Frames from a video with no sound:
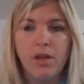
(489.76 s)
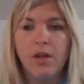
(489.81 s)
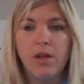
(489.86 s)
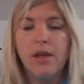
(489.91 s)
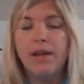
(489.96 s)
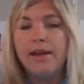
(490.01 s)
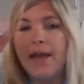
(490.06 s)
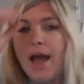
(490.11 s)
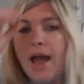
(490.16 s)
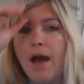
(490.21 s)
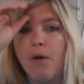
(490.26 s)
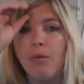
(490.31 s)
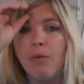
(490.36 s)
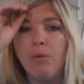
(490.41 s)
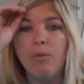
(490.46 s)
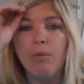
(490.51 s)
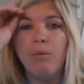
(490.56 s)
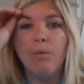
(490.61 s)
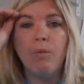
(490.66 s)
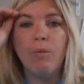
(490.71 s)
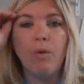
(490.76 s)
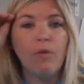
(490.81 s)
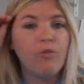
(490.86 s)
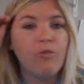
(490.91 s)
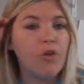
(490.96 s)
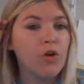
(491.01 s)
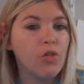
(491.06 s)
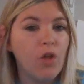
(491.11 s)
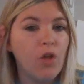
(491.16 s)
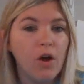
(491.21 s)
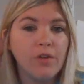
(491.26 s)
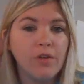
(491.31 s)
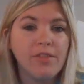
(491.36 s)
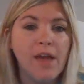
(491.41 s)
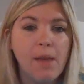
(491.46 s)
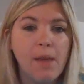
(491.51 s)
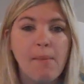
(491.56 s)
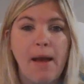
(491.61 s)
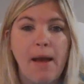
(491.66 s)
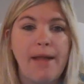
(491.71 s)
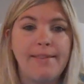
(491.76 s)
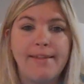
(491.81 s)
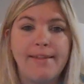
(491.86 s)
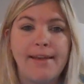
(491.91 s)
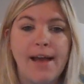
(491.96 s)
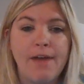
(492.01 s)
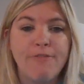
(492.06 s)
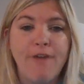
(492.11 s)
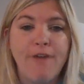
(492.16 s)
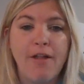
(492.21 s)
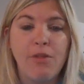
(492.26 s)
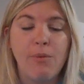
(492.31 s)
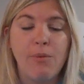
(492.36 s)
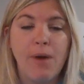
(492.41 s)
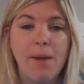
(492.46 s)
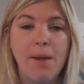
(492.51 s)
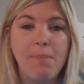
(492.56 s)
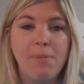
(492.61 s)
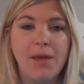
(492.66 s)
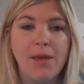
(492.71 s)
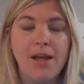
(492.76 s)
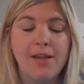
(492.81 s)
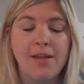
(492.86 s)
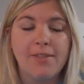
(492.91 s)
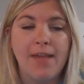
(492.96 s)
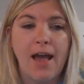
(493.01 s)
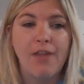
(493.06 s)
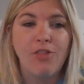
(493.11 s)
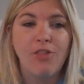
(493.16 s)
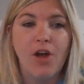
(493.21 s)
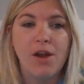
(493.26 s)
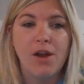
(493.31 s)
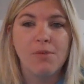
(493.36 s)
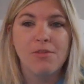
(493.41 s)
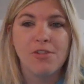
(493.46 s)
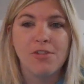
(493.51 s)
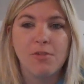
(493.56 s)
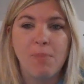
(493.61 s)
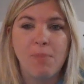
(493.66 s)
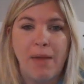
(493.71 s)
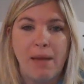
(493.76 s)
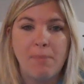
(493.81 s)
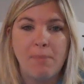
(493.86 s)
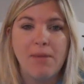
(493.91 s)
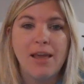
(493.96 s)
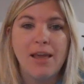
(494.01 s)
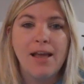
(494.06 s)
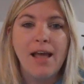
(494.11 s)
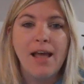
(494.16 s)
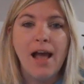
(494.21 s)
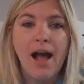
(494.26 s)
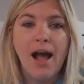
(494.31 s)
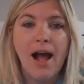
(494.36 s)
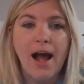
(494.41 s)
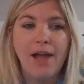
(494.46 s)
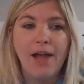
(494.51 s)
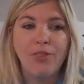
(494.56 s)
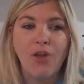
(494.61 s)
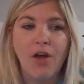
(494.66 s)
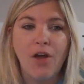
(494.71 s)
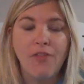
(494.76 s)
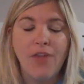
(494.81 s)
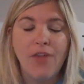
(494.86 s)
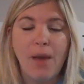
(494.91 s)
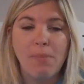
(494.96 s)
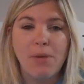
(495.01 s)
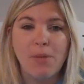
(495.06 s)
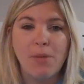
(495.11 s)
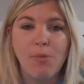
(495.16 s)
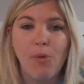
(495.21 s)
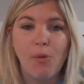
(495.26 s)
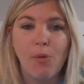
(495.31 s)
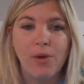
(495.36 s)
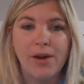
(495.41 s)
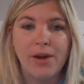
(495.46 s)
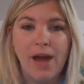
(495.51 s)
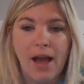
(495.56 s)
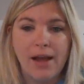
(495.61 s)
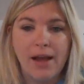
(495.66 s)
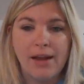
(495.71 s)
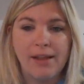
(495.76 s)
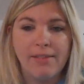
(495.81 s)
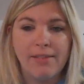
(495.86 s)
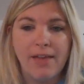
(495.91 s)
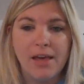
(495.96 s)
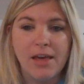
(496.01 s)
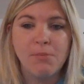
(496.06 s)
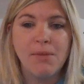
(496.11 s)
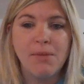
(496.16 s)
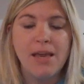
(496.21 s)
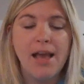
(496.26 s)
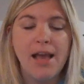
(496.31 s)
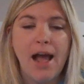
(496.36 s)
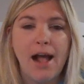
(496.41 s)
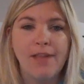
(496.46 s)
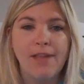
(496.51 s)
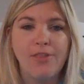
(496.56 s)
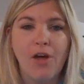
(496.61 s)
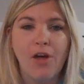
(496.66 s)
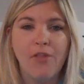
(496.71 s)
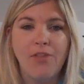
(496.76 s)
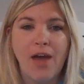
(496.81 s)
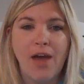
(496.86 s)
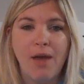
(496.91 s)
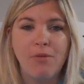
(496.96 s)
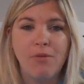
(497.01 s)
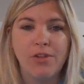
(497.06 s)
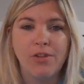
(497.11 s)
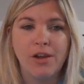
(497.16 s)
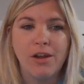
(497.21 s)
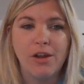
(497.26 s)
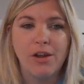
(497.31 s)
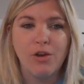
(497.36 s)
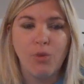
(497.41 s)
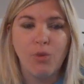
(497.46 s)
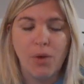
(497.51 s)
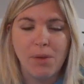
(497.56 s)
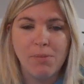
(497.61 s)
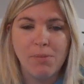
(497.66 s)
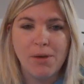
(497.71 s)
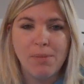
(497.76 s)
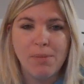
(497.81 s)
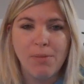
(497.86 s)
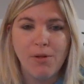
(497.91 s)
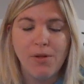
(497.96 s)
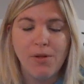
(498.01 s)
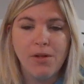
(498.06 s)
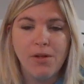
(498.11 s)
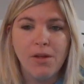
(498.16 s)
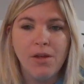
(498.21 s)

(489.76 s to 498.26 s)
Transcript: Now, for a long time, I did not follow up because I thought it was spammy. I thought that people were not going to like me. I thought that I was going to annoy people.